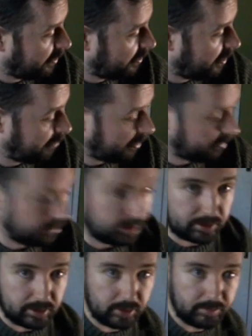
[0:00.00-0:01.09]
I built this
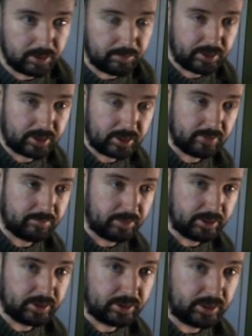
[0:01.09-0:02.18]
loom and I'm thinking of
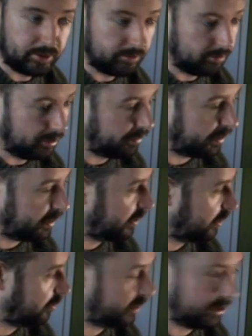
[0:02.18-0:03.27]
building another one because this
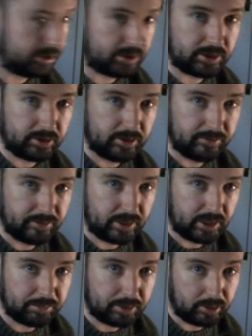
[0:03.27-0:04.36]
was just a sort of
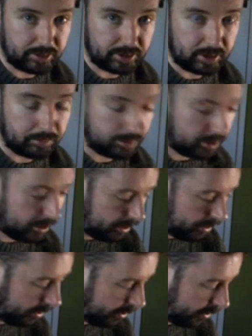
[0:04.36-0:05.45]
prototype.
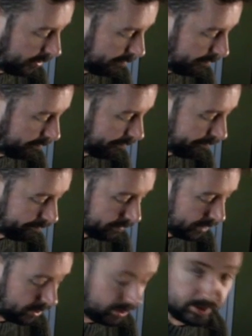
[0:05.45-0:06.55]
Um,
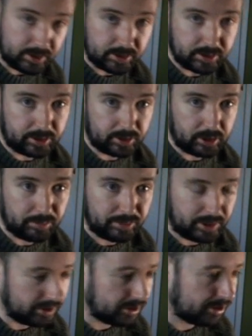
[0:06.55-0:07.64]
it does the job.
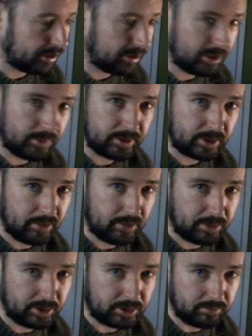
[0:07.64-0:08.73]
It's a little bit
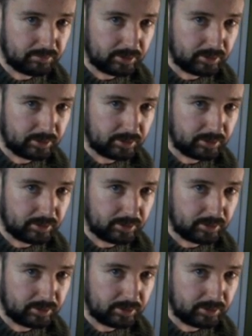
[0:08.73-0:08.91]
cumbersome.